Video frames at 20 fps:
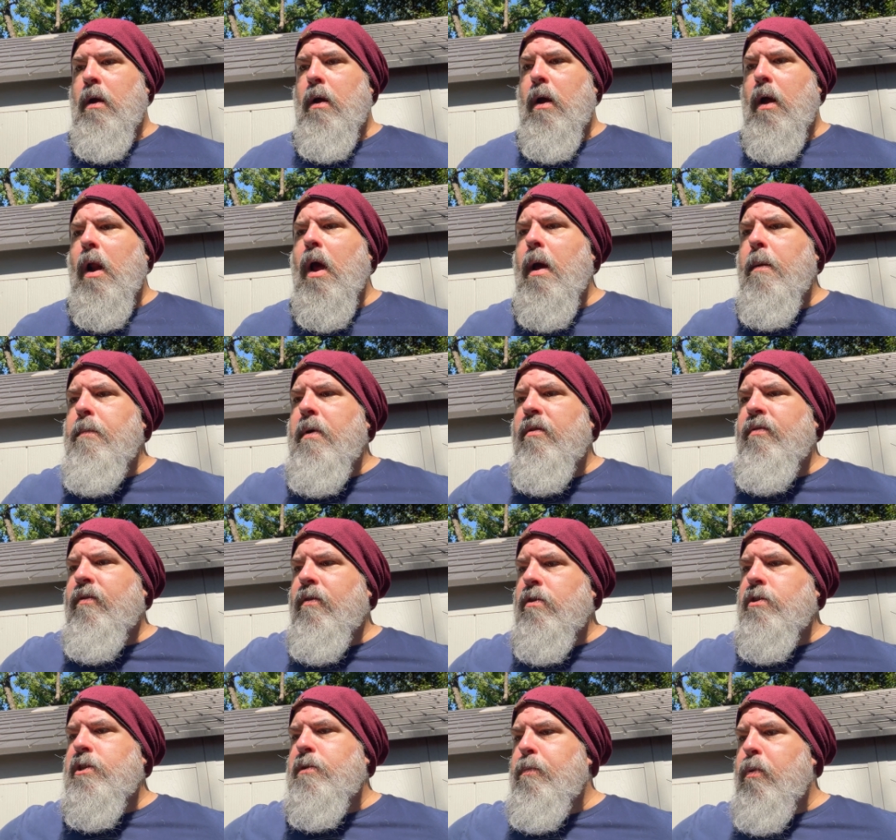And I had my
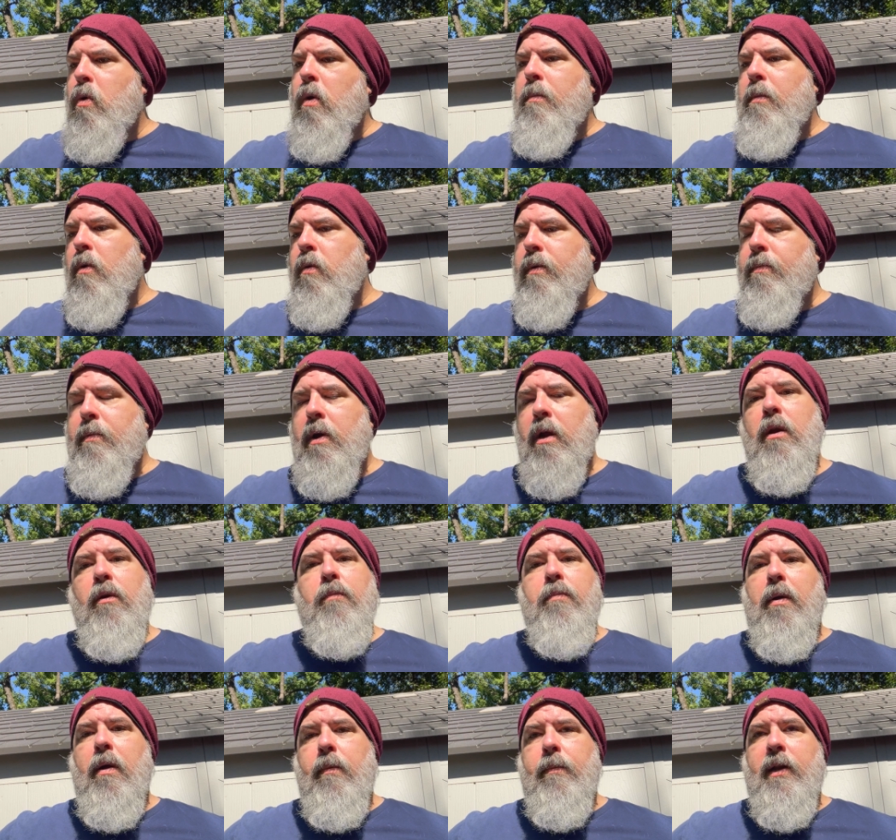first appointment with my new
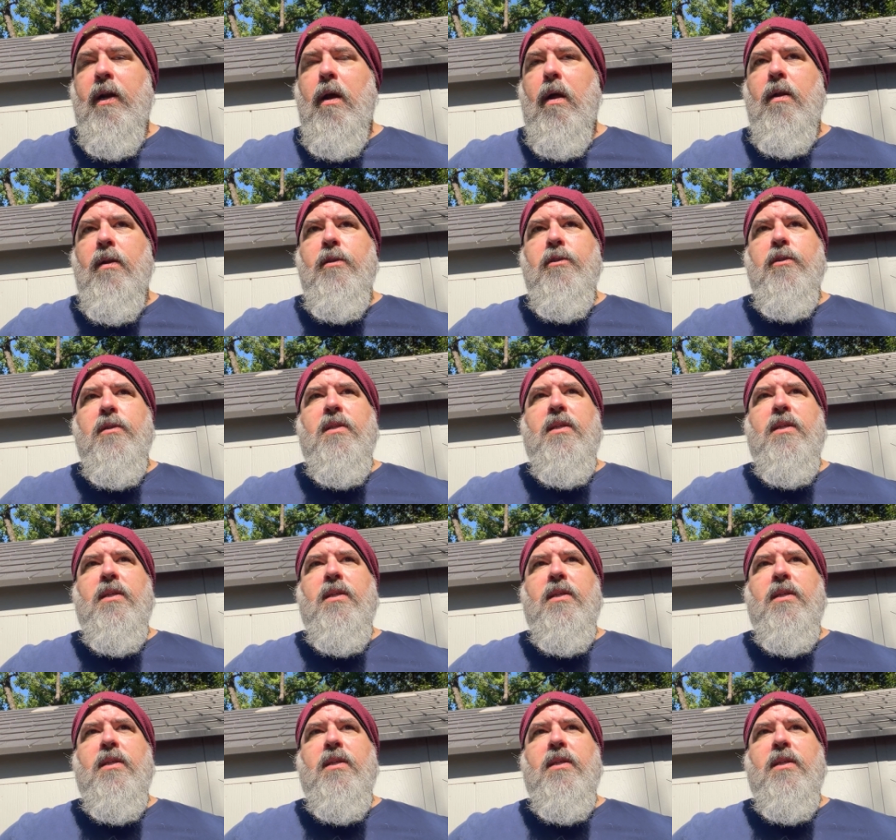pulmonologist